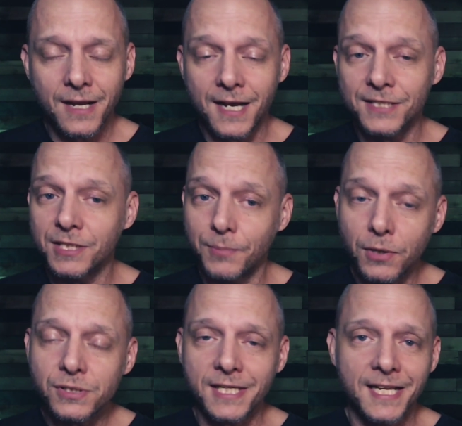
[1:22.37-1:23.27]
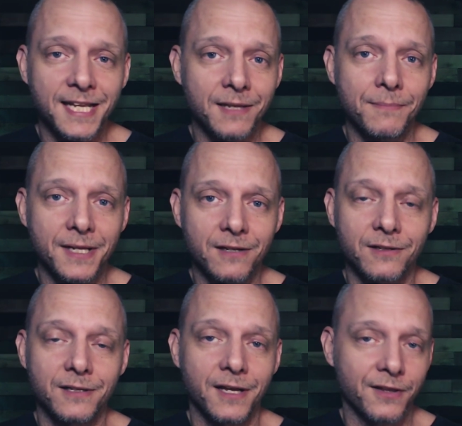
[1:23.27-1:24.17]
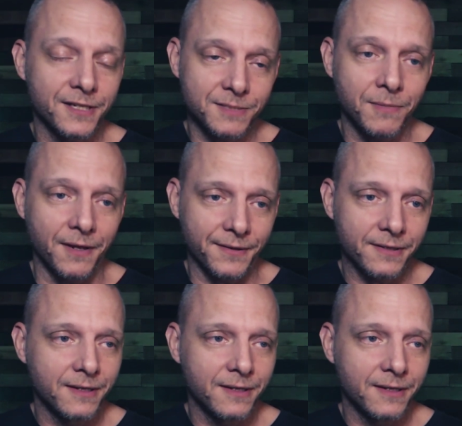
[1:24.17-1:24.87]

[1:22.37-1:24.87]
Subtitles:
supposedly in the middle of this month.